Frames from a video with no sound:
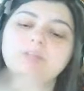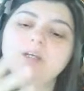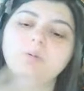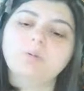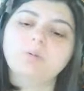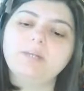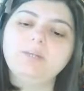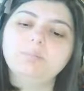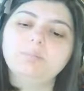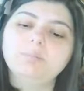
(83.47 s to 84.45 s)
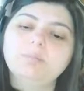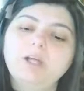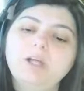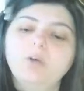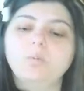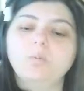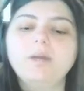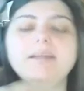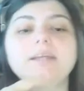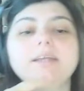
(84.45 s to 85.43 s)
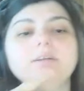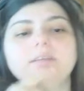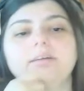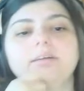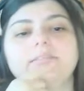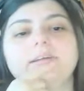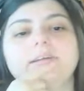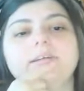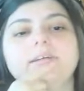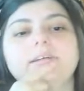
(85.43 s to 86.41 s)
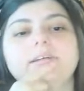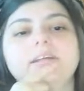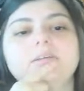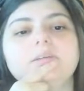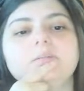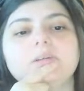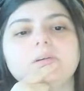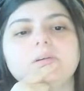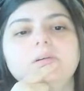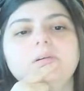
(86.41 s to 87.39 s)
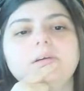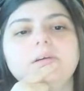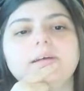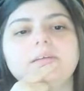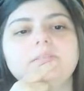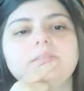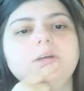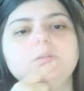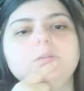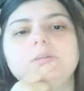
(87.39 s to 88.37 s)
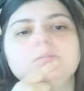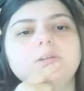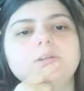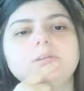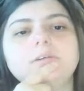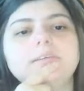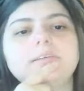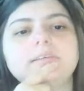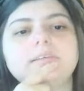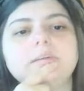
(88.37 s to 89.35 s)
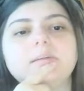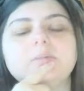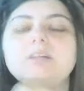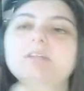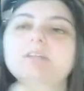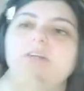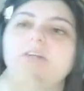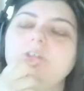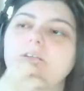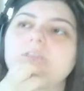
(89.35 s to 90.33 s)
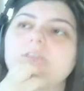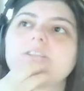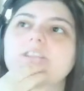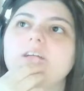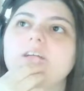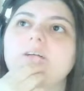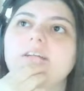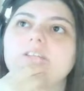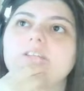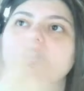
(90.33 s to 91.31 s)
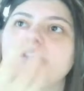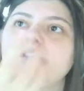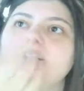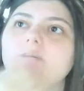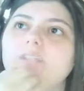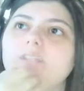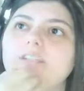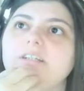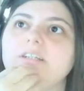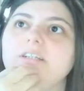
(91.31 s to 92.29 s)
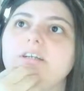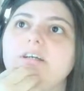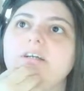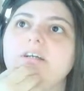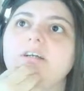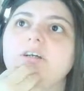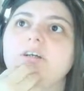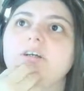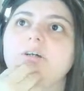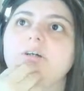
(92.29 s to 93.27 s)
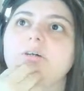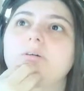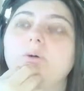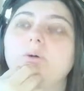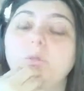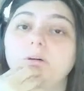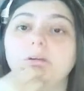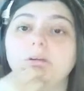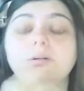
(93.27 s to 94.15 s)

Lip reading: What do? Well, I could go over here and hit request. Nope, no request at this time. Well, then I could go to GOS or I could hit up DD. Or,